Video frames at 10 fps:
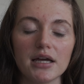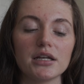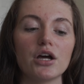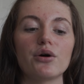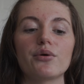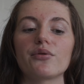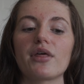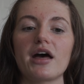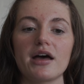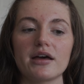I know
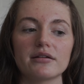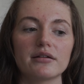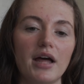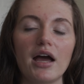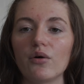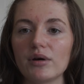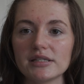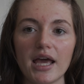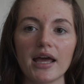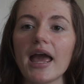that I
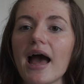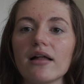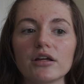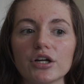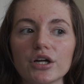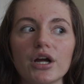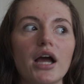always get cat litter.